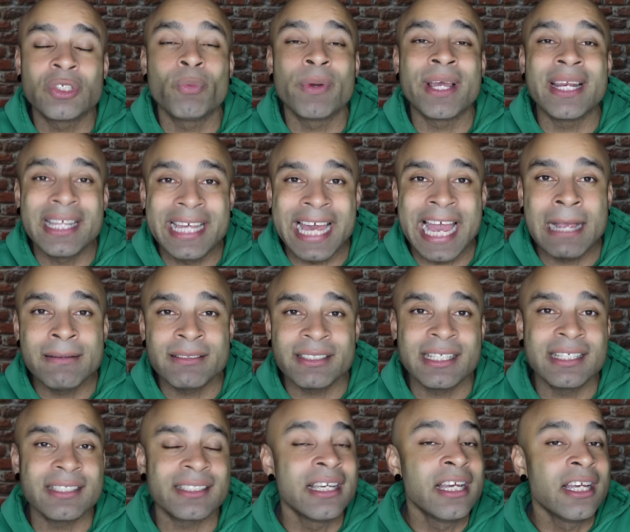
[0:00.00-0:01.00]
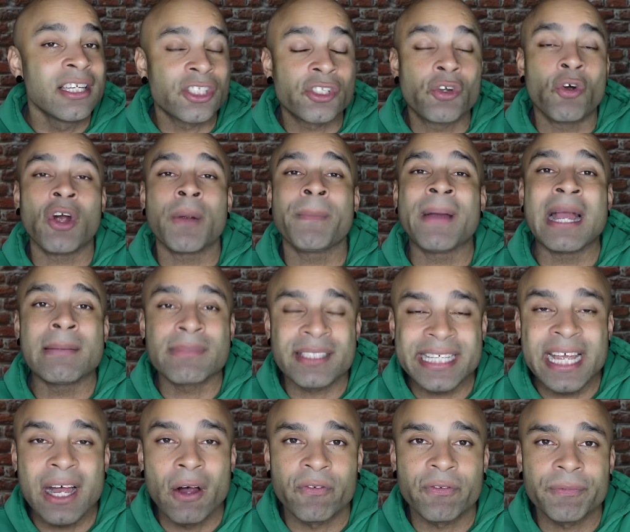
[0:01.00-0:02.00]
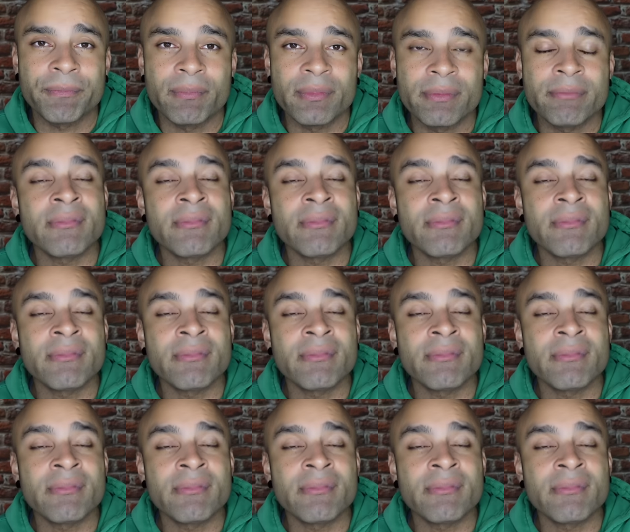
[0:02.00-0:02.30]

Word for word: to win games is score by himself.